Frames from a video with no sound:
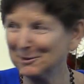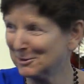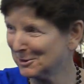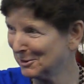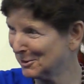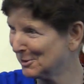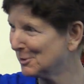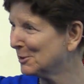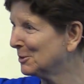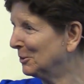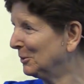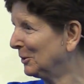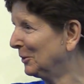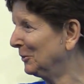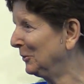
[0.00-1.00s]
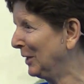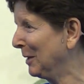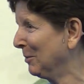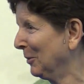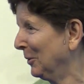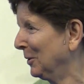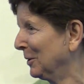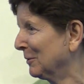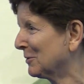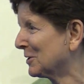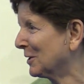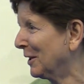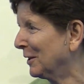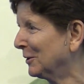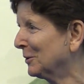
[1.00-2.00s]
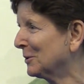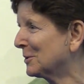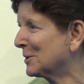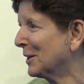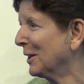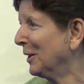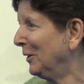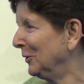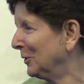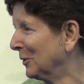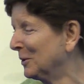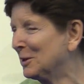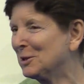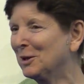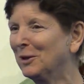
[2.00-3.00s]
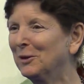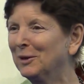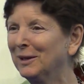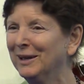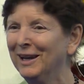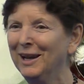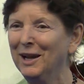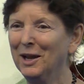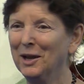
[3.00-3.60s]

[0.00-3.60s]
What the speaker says: so there's this whole little neighborhood of sadhus, and they all know each other. And